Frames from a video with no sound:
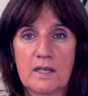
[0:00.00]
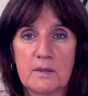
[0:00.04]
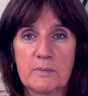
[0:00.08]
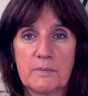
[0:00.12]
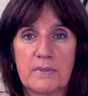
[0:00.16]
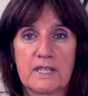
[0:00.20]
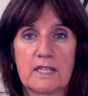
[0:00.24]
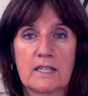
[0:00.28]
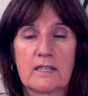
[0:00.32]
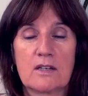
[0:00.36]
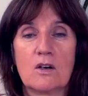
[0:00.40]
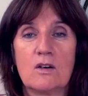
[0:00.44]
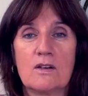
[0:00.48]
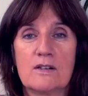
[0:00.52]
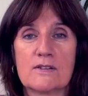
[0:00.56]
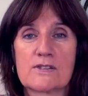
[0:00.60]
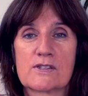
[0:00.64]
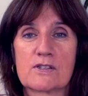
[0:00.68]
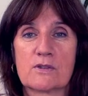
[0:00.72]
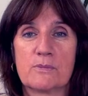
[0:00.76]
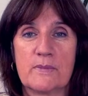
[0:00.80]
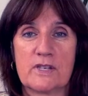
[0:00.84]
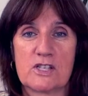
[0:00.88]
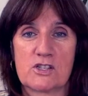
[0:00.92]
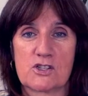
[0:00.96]
but it also
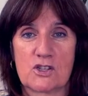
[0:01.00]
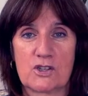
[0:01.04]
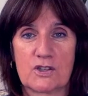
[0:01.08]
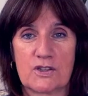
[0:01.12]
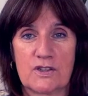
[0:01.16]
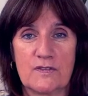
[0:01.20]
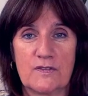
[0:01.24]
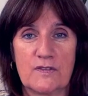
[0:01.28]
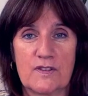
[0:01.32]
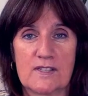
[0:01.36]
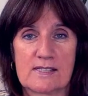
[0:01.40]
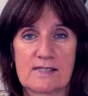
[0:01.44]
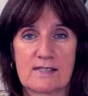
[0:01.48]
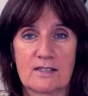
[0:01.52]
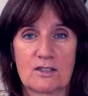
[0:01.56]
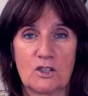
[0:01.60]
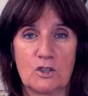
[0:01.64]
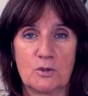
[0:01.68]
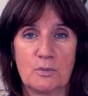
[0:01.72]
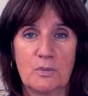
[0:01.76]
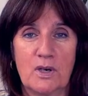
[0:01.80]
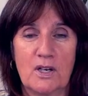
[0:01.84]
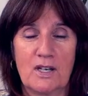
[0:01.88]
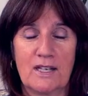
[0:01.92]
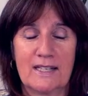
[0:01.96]
measured the physical
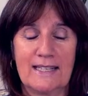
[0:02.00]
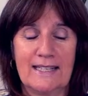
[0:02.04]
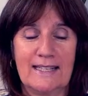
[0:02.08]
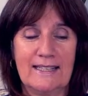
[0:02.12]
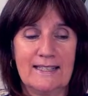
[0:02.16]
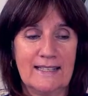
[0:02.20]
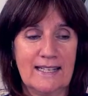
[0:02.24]
body.